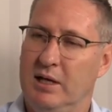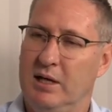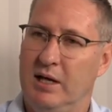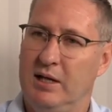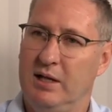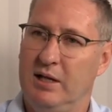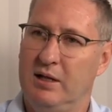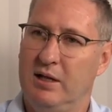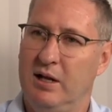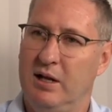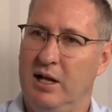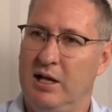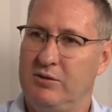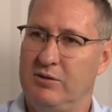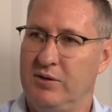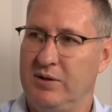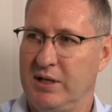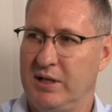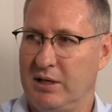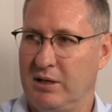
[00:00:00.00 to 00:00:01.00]
and an
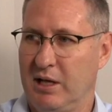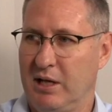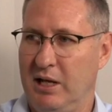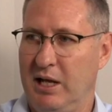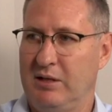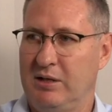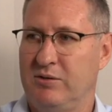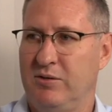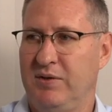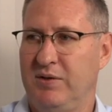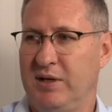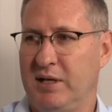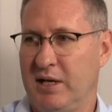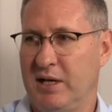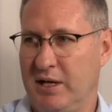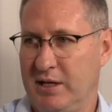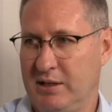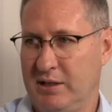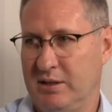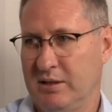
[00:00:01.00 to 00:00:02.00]
electric
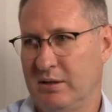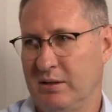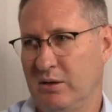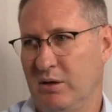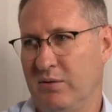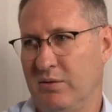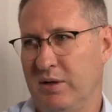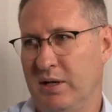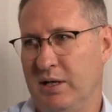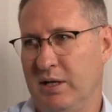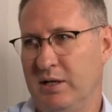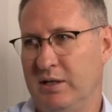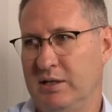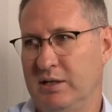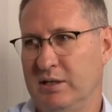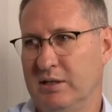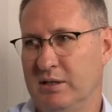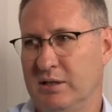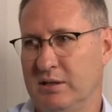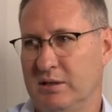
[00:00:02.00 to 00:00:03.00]
electrification of the
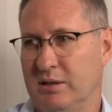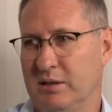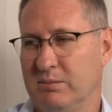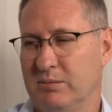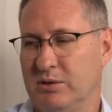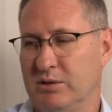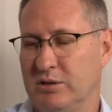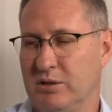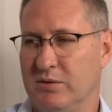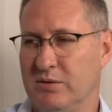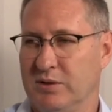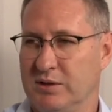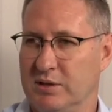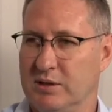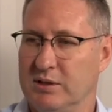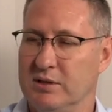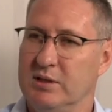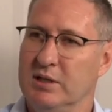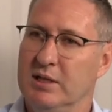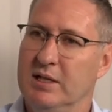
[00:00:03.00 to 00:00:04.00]
energy system
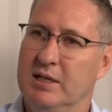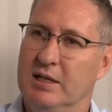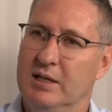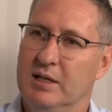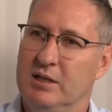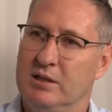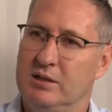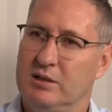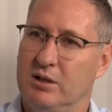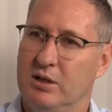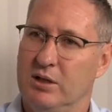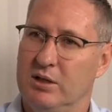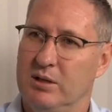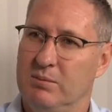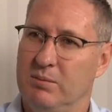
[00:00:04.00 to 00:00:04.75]
services. So at